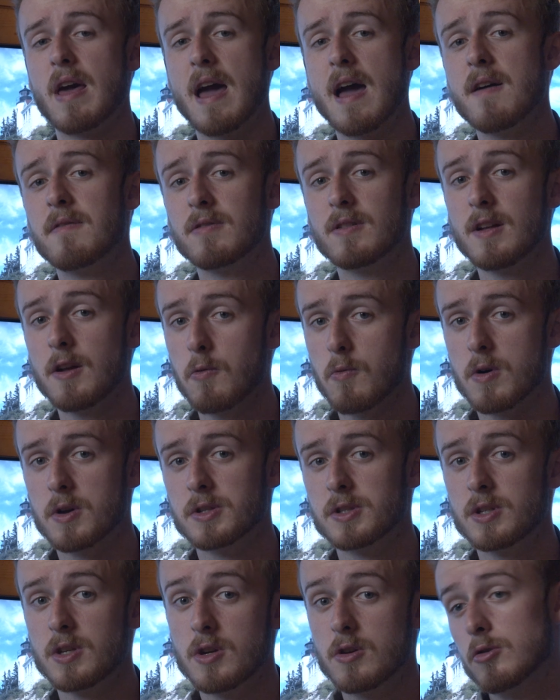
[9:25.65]
heavily
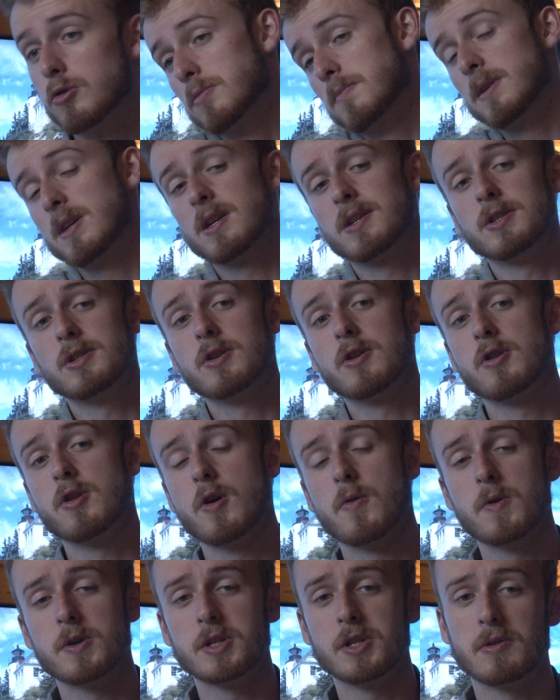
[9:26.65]
once used because you don't
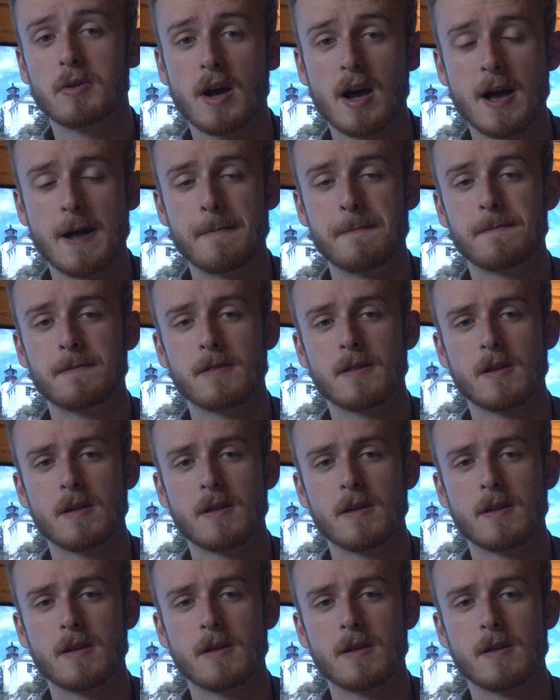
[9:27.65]
know what you got.